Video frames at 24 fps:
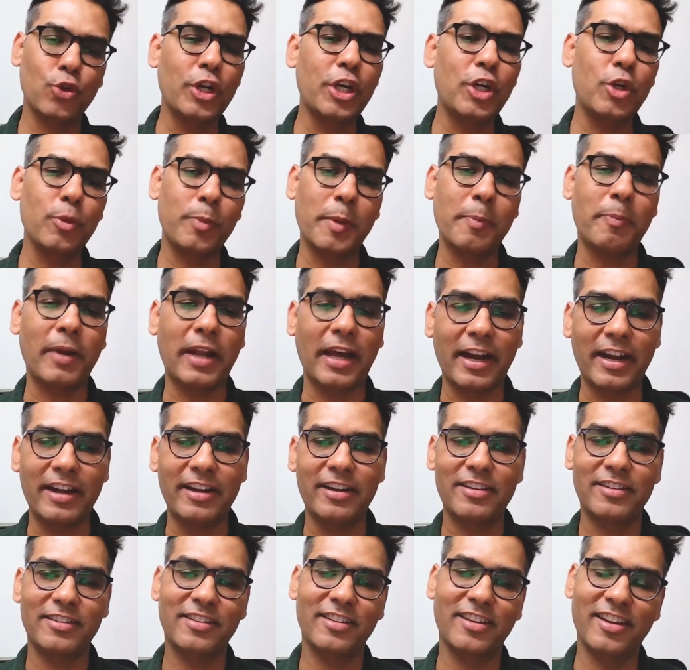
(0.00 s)
you need to be
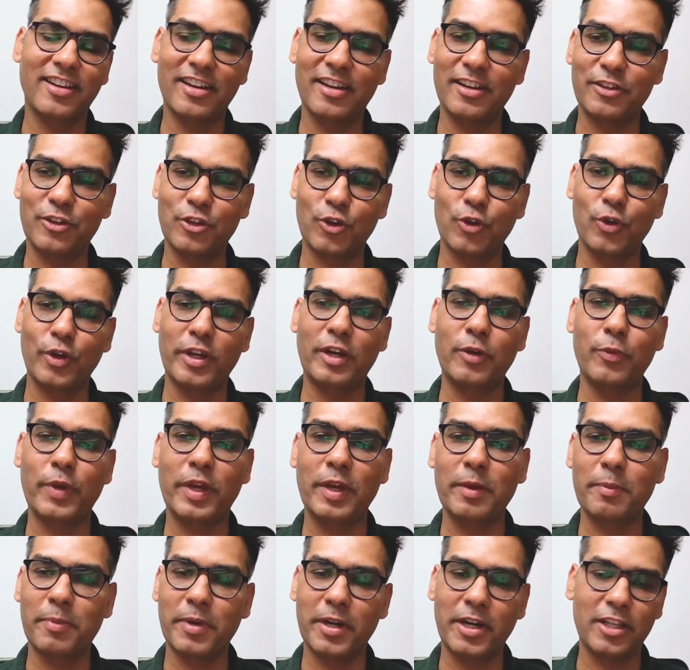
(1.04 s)
planned, in a
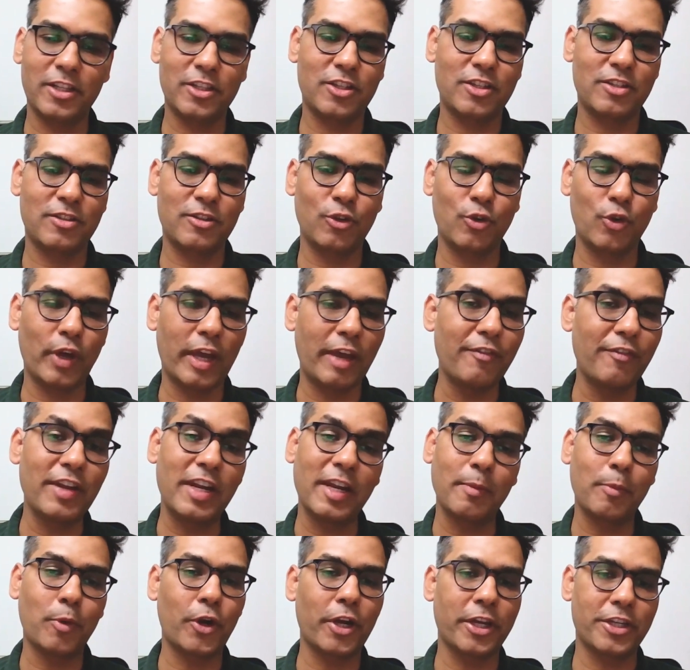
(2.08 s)
way, but it's
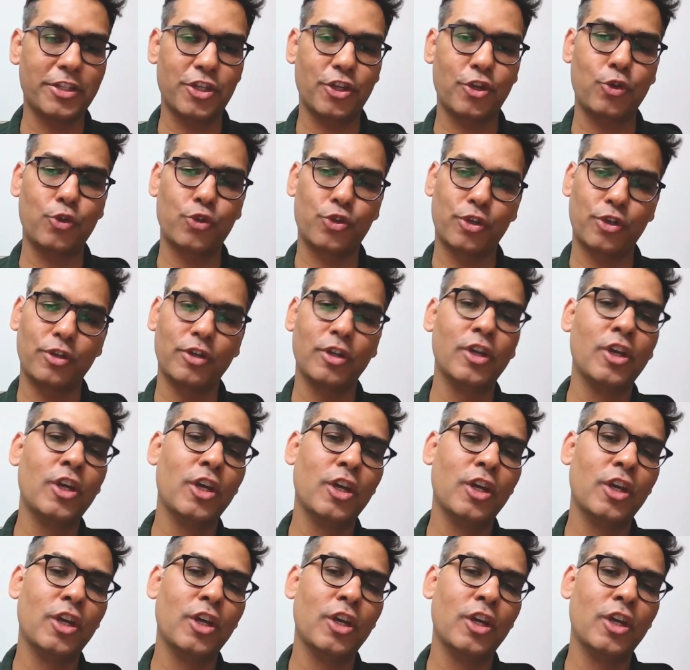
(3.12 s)
heavily about execution.